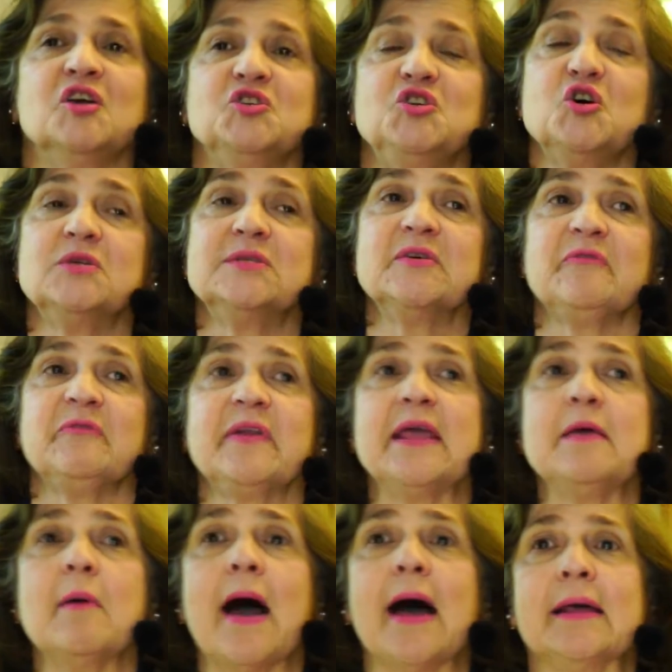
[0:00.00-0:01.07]
Joseph
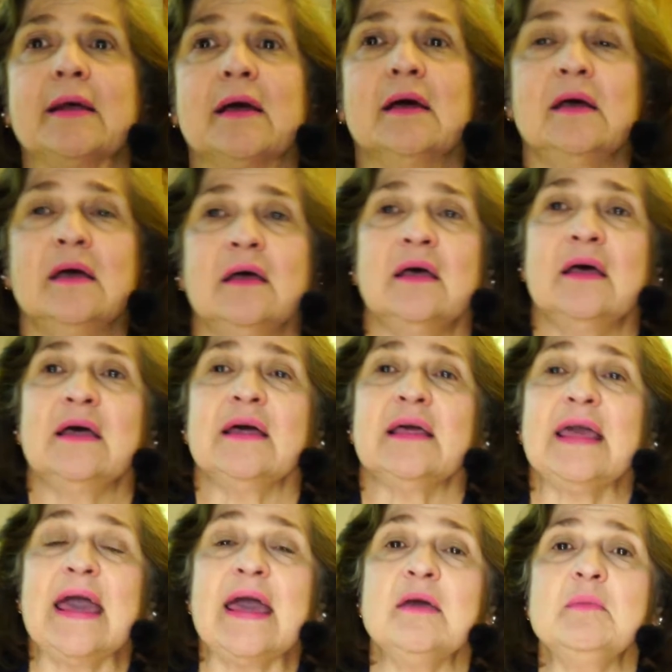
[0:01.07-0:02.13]
Rimar, mm-hmm.
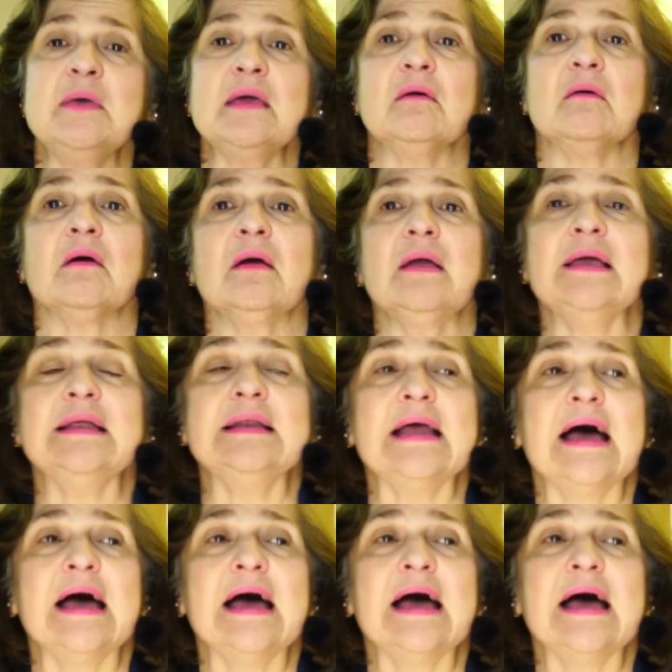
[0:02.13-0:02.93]
came here in